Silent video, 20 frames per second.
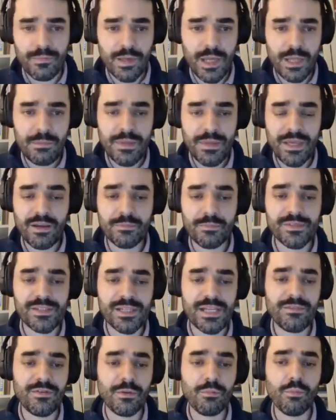it
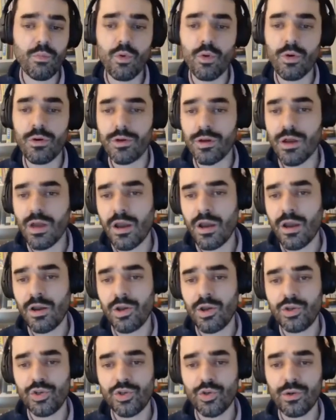becomes even more
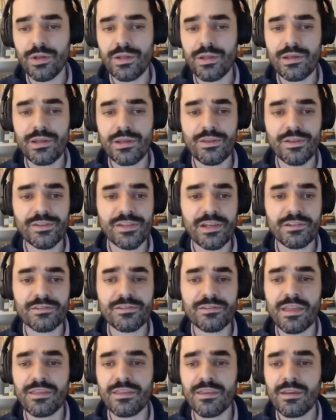unusual in the sense
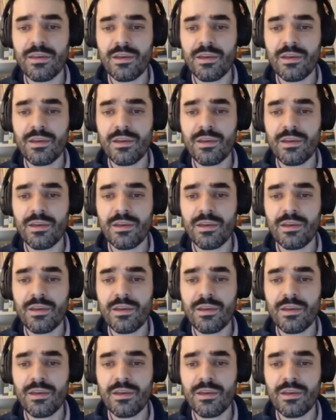that